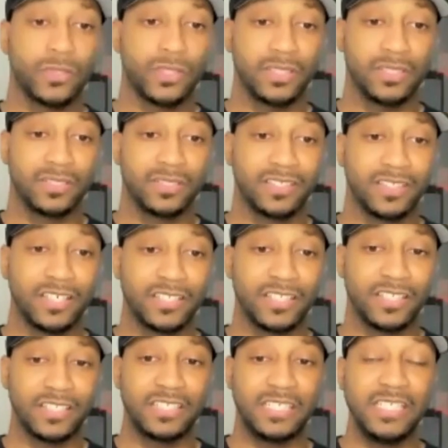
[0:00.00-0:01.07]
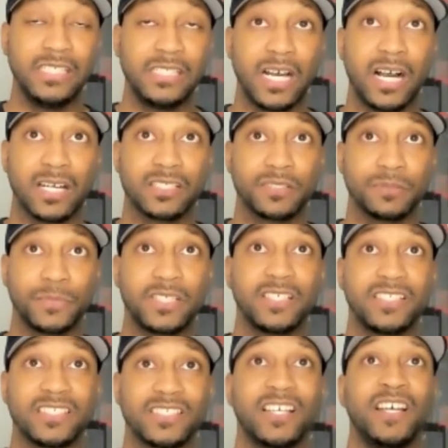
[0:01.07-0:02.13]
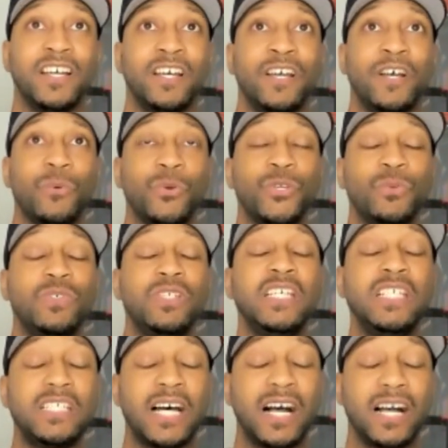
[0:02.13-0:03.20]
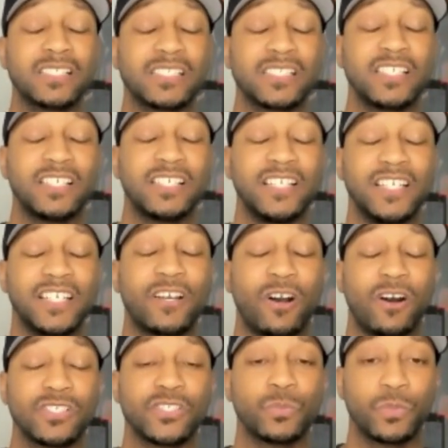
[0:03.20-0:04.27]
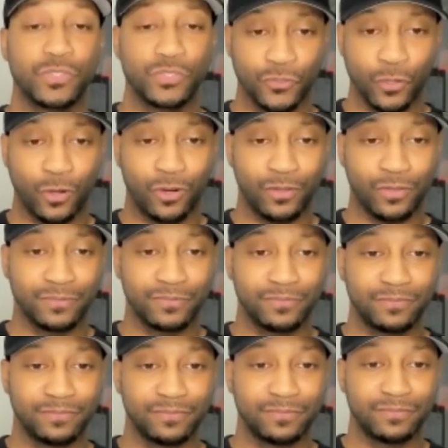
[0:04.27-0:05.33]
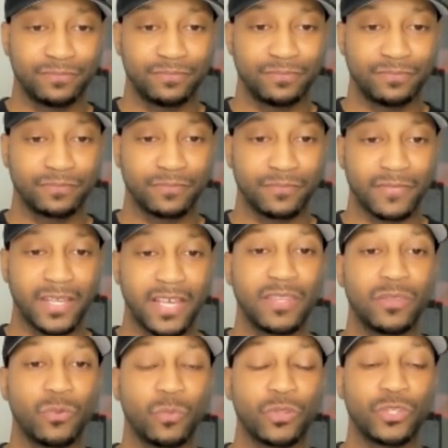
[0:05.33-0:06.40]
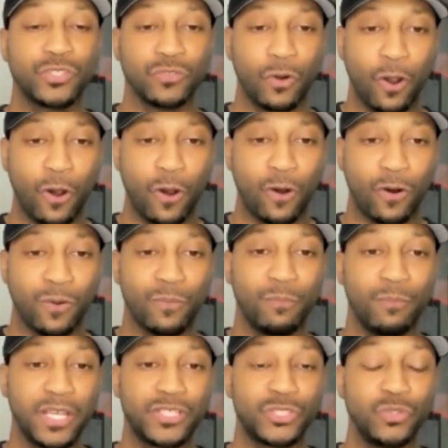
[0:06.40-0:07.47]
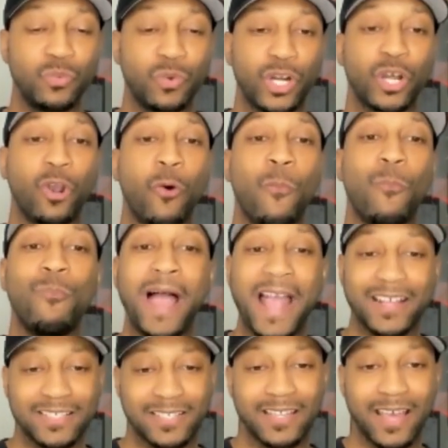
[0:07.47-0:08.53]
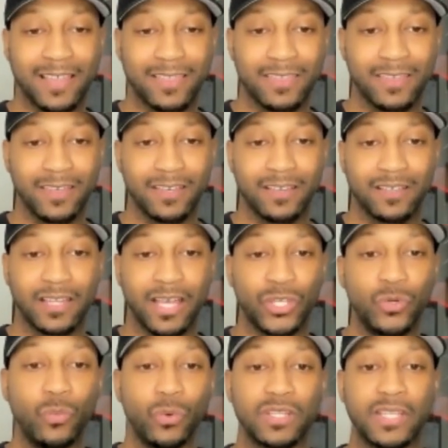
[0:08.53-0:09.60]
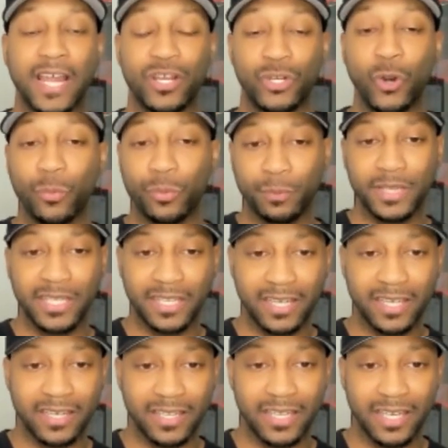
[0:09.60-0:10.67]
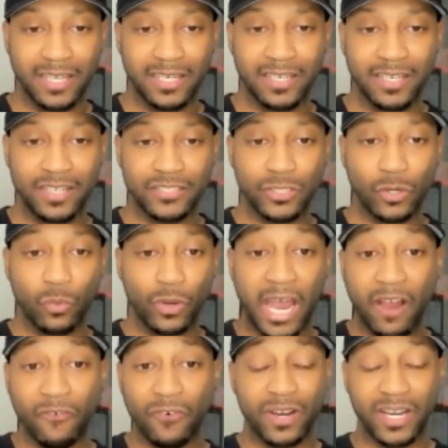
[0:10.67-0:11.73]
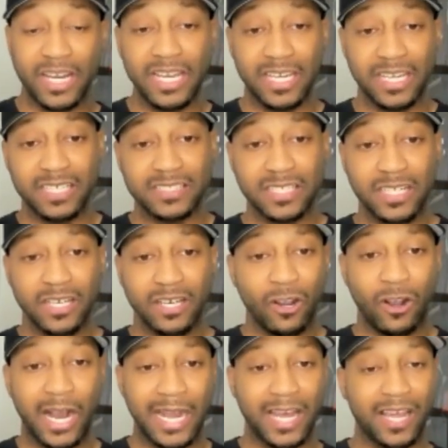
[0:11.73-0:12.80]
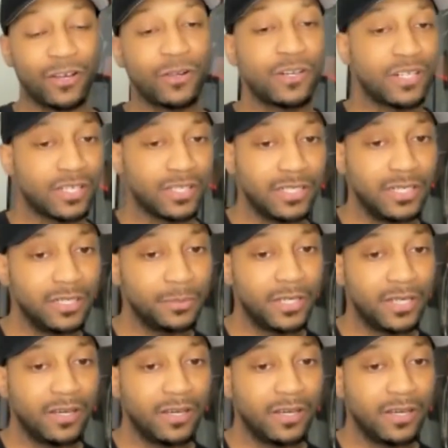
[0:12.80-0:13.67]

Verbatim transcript: yeah uh, detox because when you detox, it causes withdrawal. And the withdrawal makes you want to go back to that thing. Like you want that dopamine hit again. So, whatever it is, oh, I got to go to the club.